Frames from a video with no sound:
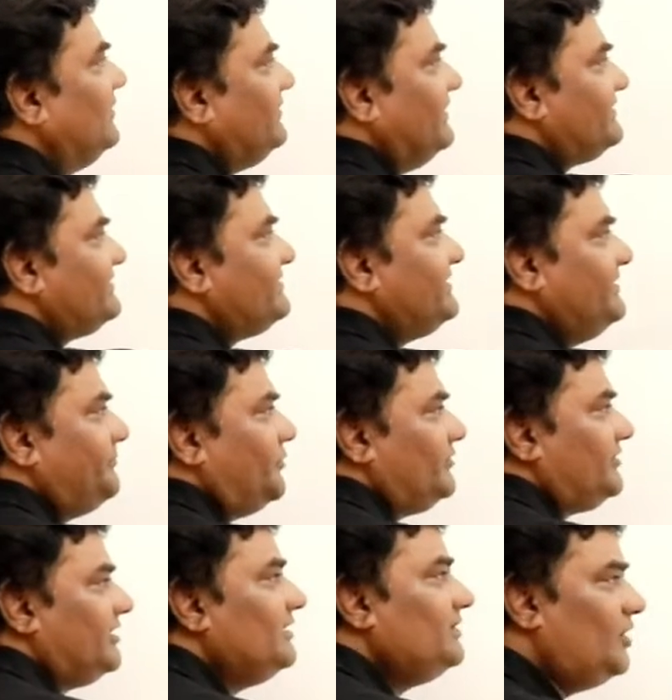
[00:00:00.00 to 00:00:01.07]
This is
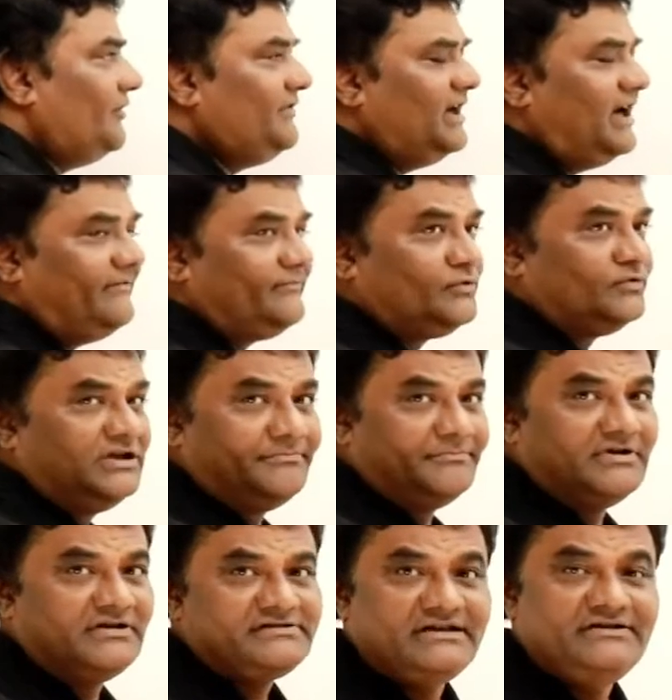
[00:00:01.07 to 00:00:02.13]
input. Now we have 2
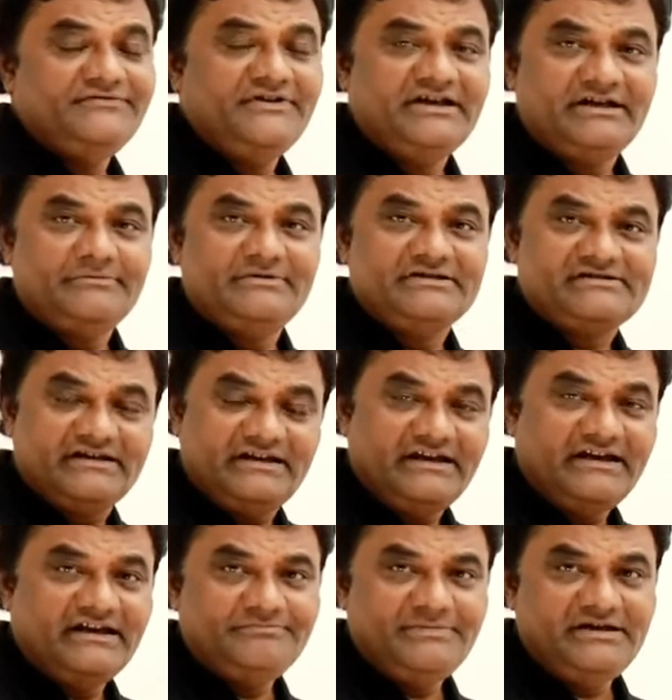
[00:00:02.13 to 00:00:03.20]
numbers in variables A
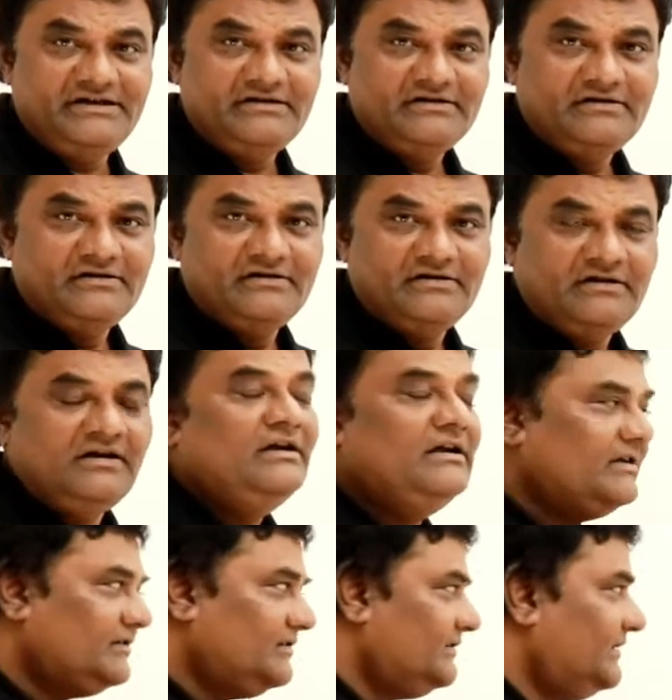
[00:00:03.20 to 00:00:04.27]
and B.
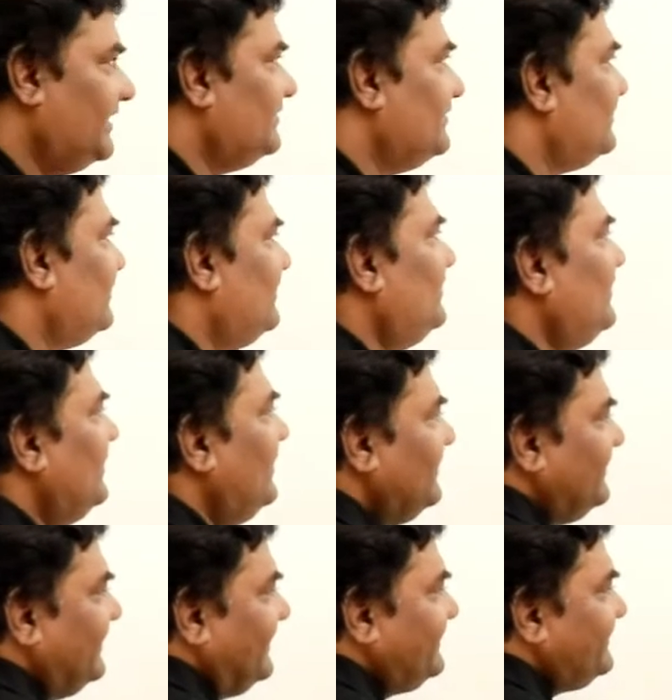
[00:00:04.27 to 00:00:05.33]
Then
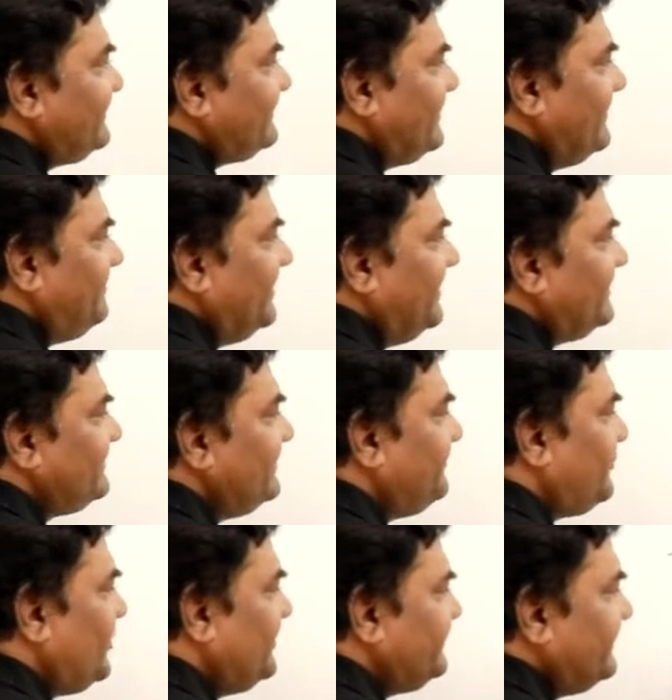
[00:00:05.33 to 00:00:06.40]
next step is
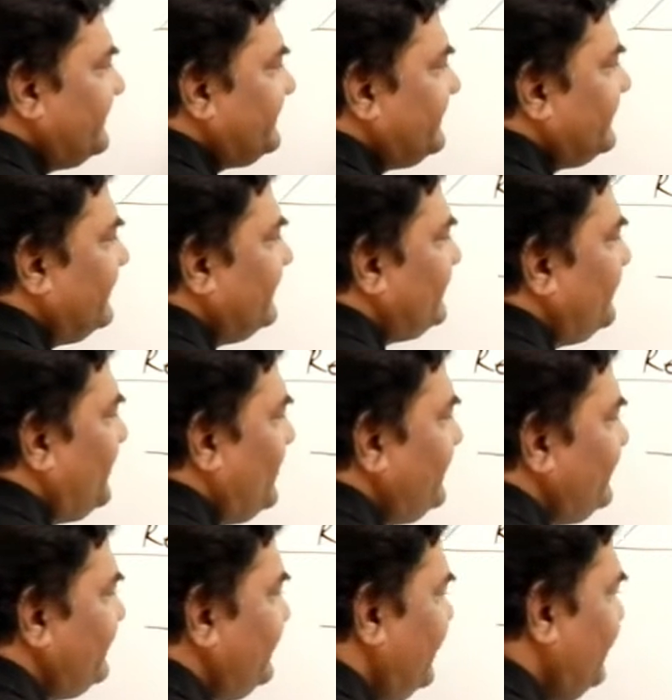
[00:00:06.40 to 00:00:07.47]
process. So
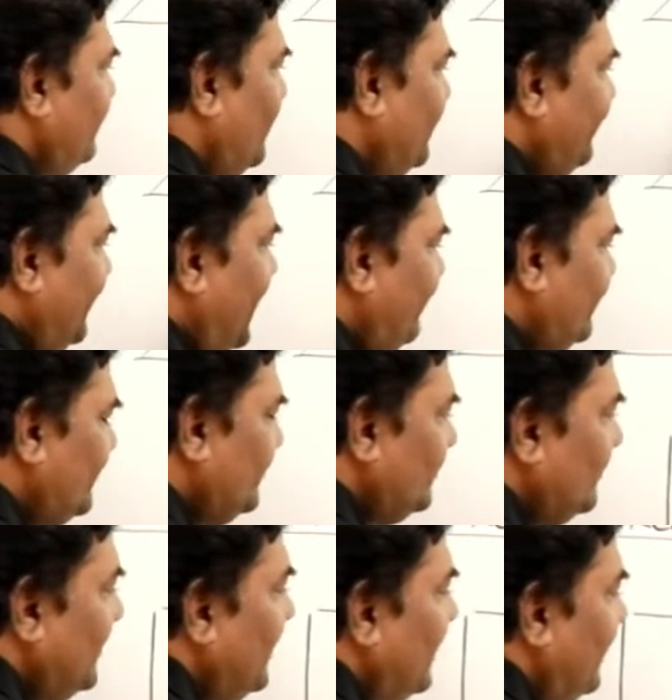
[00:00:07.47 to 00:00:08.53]
processing, what we have to
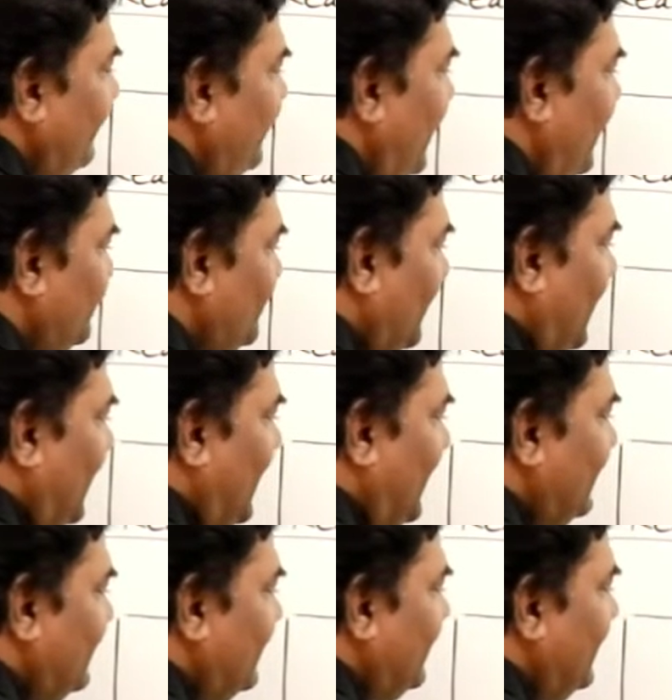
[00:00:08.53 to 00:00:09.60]
do, we have to
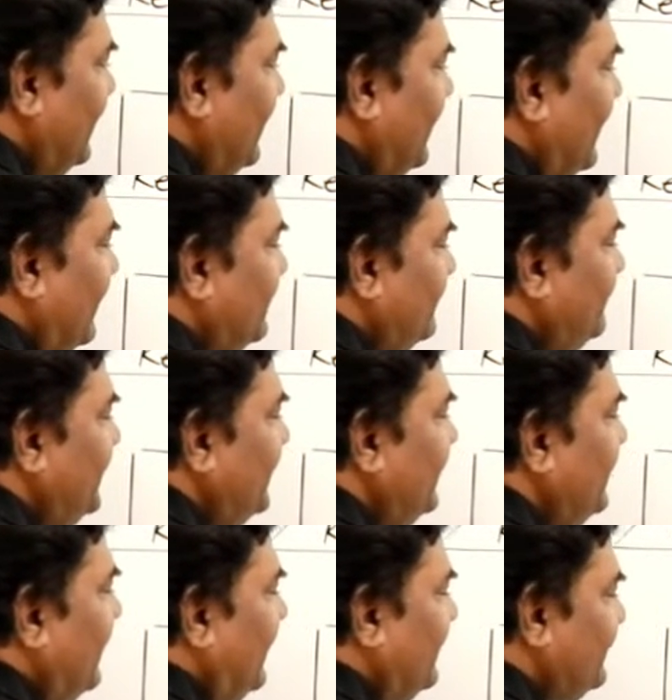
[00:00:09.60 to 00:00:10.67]
add A and
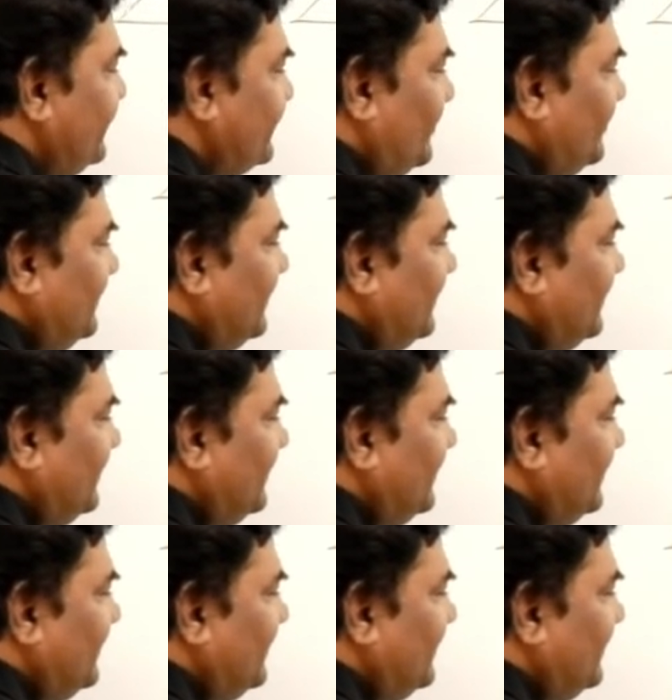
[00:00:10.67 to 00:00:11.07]
B and store